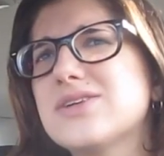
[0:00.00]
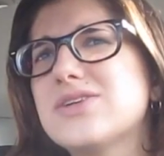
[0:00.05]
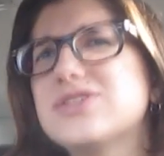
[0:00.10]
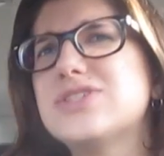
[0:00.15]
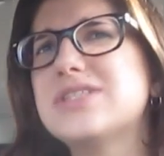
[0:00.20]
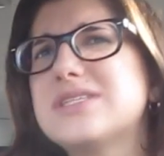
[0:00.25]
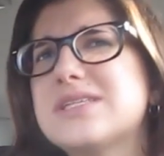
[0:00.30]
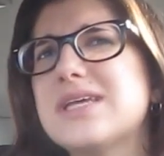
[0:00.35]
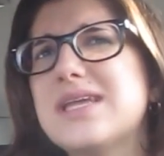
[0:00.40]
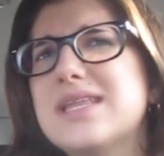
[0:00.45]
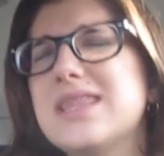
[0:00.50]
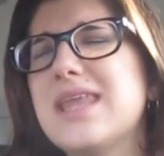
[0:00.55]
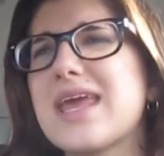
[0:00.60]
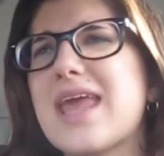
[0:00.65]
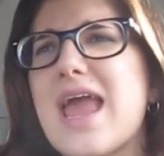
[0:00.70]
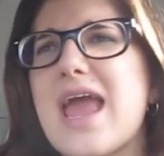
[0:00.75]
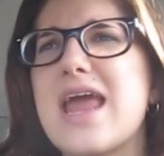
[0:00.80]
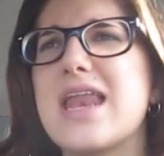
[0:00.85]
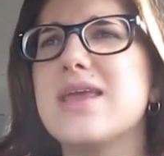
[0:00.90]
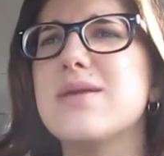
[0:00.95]
or just send
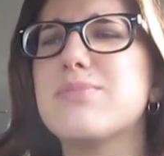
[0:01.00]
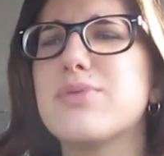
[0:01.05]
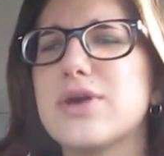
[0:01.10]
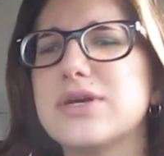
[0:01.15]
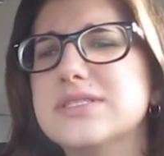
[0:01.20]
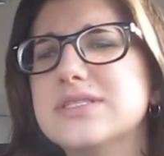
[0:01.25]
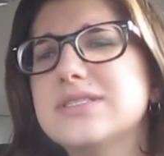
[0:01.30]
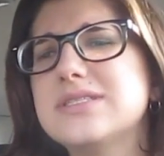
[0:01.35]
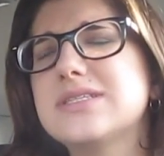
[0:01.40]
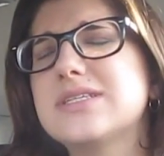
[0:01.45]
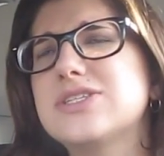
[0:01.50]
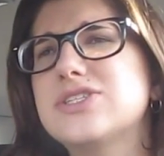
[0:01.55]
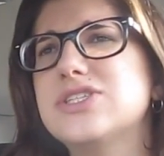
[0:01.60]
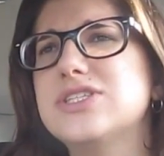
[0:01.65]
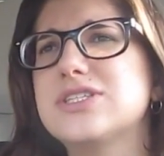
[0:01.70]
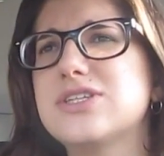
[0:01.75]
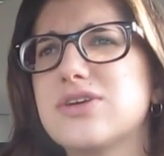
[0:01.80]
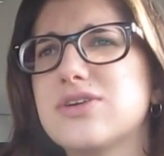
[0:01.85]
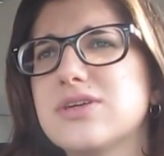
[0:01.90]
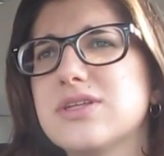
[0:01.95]
like any presents because
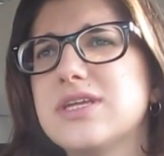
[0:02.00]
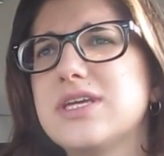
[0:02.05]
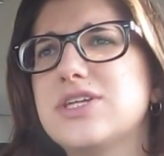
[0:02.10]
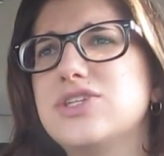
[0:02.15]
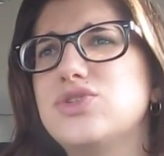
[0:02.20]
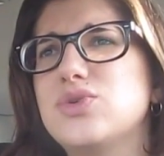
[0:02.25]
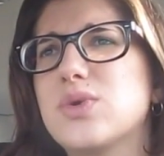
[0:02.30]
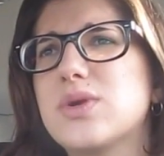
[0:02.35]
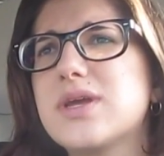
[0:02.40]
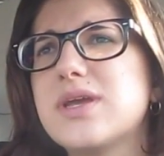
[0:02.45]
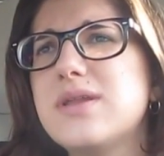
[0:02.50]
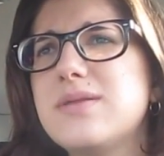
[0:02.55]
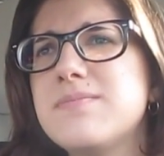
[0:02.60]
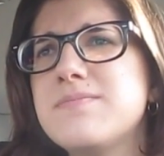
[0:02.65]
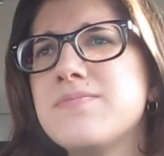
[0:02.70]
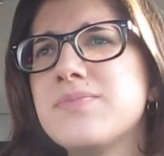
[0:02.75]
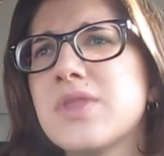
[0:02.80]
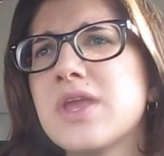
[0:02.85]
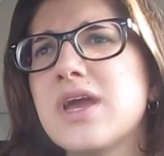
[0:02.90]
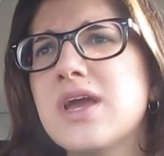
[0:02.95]
she's currently in Jordan.
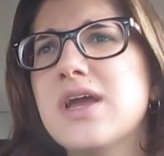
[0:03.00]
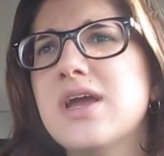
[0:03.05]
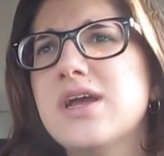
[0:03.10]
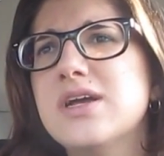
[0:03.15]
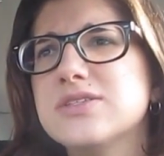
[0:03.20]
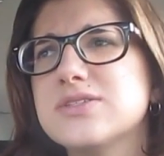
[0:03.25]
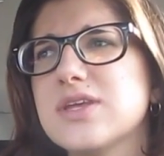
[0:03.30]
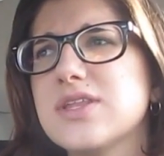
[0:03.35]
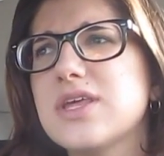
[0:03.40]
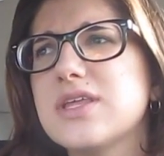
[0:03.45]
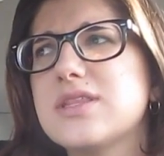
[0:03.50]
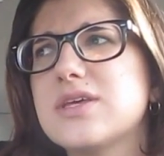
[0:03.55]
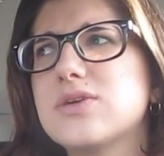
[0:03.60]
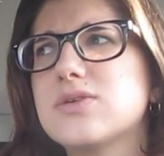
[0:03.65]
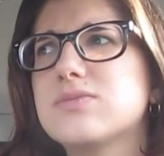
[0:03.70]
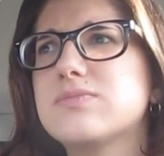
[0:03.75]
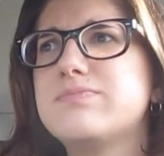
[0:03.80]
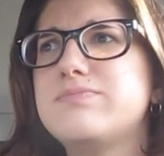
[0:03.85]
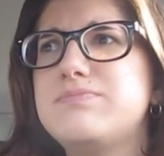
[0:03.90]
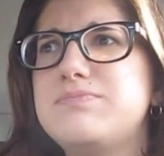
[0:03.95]
So I thought the
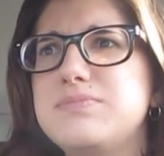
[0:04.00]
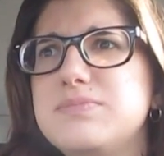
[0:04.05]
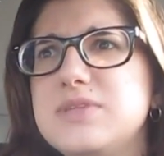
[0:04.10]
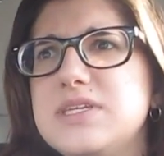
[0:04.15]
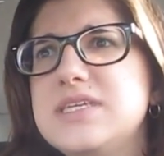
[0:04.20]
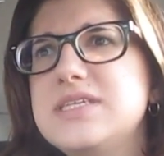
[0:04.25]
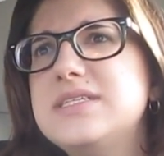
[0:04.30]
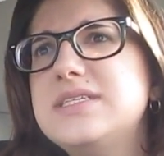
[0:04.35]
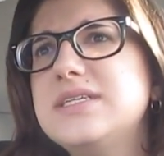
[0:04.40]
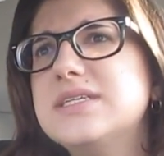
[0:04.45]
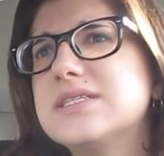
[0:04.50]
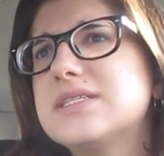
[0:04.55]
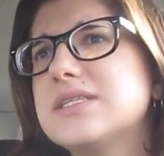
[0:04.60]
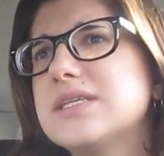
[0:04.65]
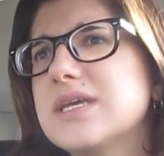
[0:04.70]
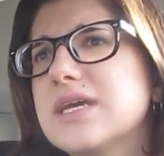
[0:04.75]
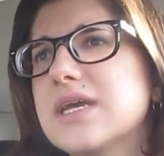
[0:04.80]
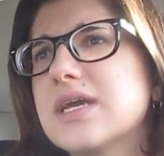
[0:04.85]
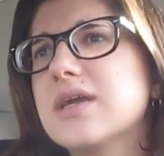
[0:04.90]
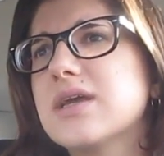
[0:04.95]
easiest
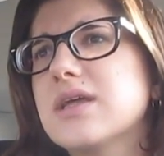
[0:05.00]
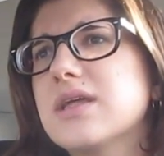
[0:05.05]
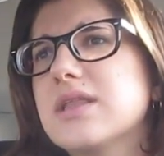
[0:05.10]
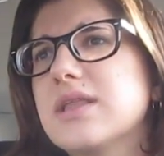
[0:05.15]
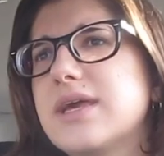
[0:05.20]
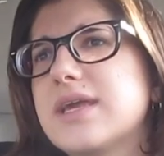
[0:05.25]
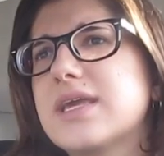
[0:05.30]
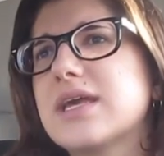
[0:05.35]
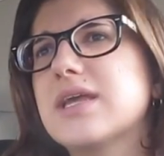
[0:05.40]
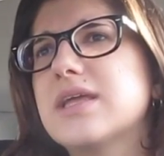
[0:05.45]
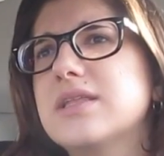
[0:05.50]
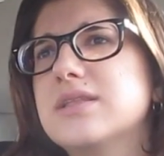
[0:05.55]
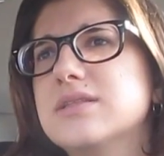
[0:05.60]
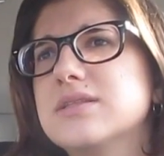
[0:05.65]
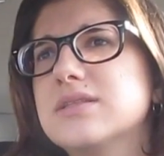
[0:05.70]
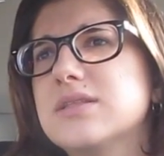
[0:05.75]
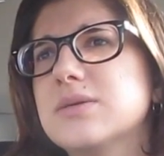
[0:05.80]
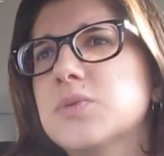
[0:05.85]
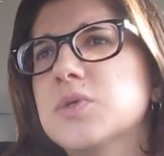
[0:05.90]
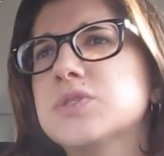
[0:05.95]
thing, like,
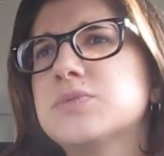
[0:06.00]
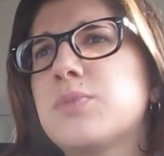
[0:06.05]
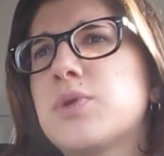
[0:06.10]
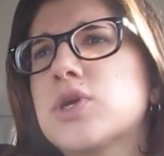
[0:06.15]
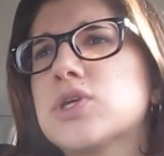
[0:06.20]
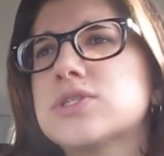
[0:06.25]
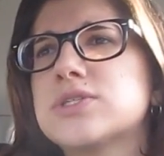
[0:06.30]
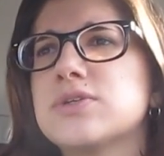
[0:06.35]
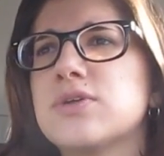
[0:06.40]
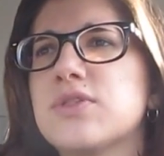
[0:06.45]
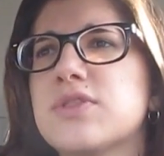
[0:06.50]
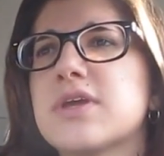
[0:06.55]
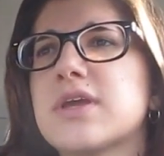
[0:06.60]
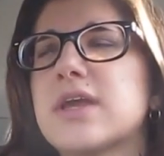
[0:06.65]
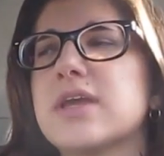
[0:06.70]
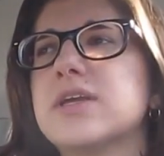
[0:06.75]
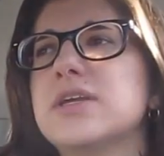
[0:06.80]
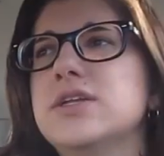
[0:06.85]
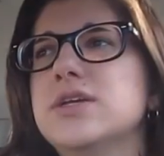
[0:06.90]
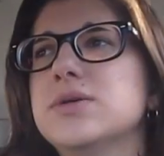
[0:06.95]
and the most personal thing
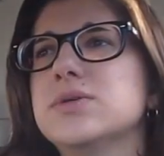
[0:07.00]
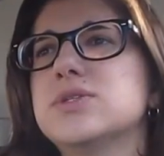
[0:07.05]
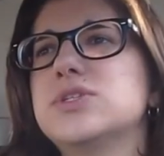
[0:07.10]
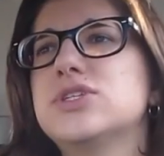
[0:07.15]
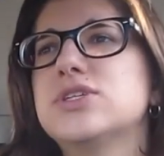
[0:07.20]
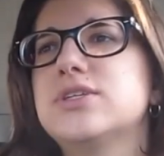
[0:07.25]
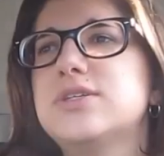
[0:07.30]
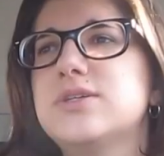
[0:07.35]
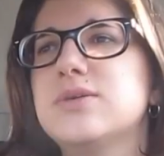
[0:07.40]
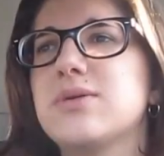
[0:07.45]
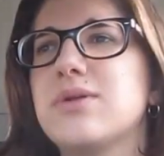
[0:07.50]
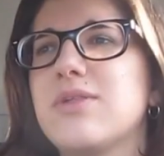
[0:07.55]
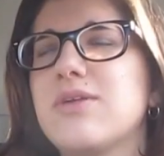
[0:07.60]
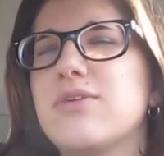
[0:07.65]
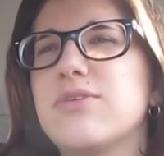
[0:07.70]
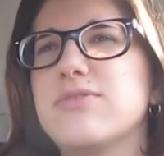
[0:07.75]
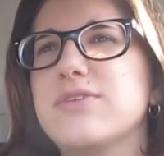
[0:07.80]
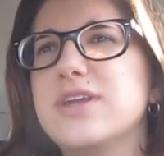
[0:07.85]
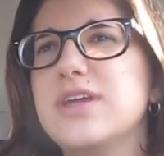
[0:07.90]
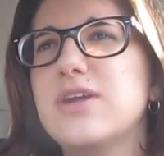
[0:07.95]
I could do is just shoot a
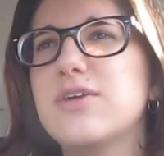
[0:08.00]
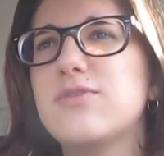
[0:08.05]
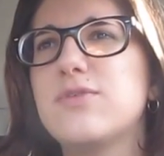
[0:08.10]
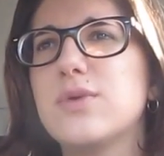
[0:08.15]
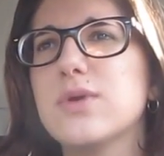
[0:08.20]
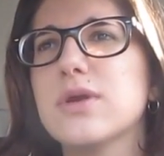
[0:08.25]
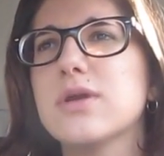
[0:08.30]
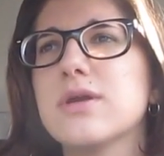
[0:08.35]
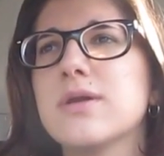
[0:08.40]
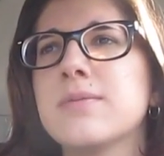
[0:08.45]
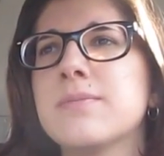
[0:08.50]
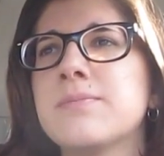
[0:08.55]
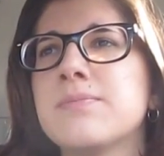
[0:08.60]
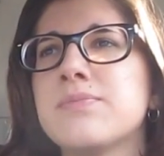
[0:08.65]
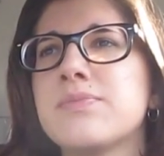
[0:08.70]
little video for her.